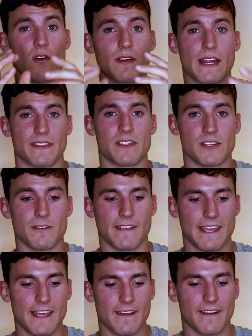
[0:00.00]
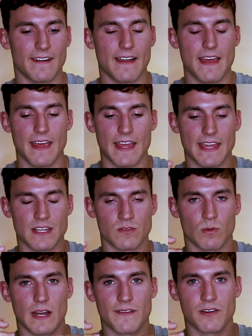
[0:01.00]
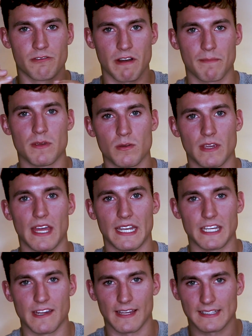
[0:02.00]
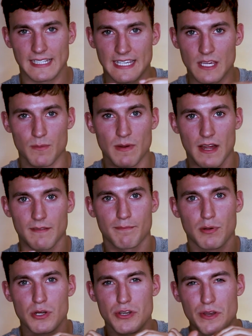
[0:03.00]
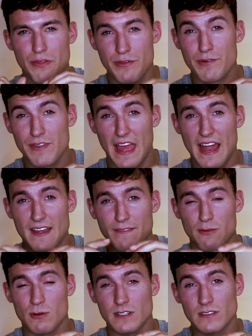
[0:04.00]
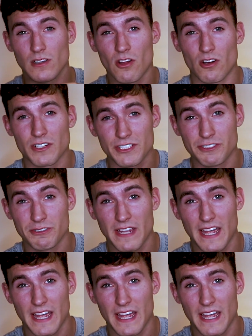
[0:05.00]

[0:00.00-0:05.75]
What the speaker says: All you have to do here is whatever grip you get, you have to keep on pushing through that for as long as you